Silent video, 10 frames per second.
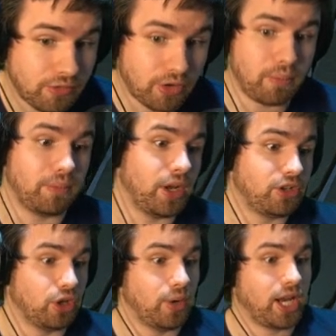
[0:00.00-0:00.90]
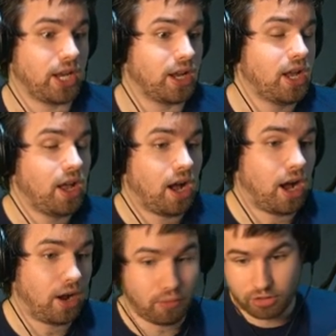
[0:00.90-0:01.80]
from doing
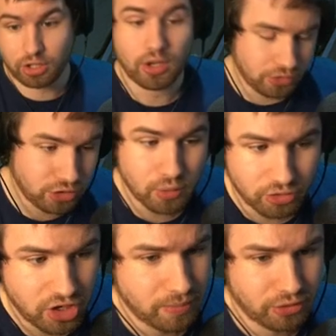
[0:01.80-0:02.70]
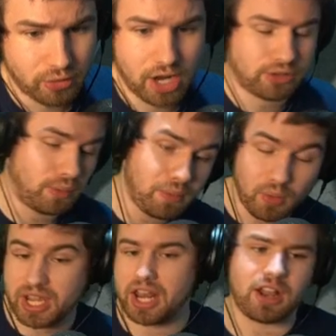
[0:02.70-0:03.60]
our Return to achievements, right? So when we
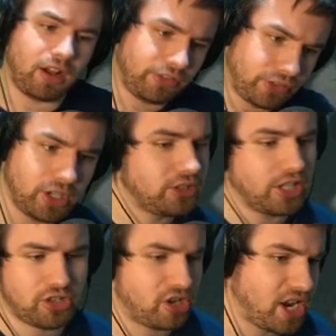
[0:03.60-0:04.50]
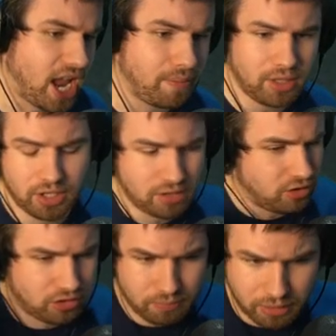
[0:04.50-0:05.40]
were getting our first Legendary Amulet and
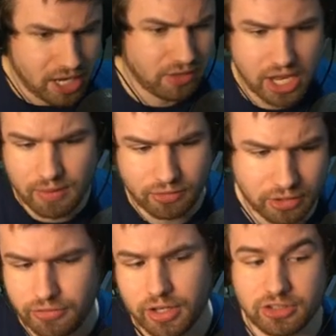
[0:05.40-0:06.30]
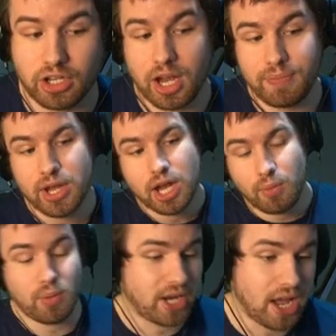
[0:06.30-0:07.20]
just playing the game for the first time,
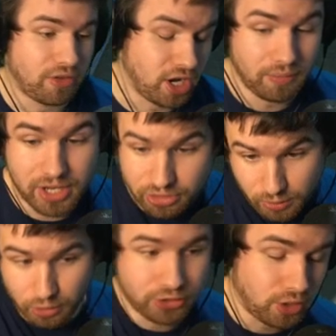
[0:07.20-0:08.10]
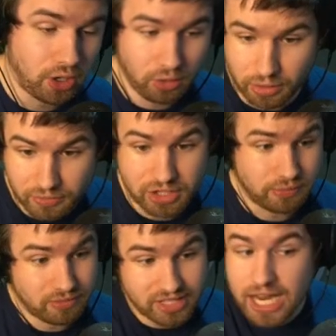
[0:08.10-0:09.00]
we were gathering up these. We also got a lot of these
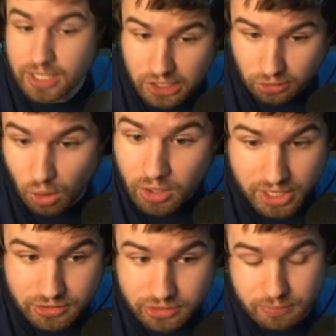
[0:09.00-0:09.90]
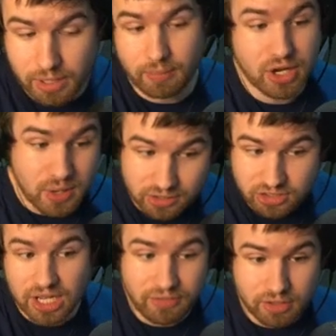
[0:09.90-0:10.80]
from daily logins. Bear in mind, you get
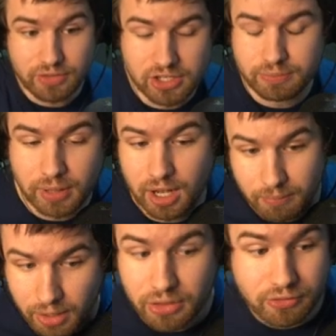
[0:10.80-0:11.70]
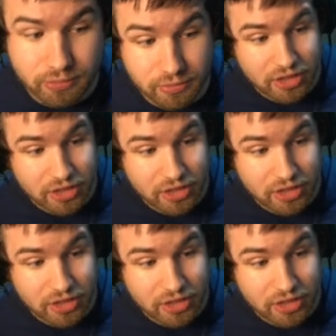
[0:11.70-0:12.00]
seven of these per month from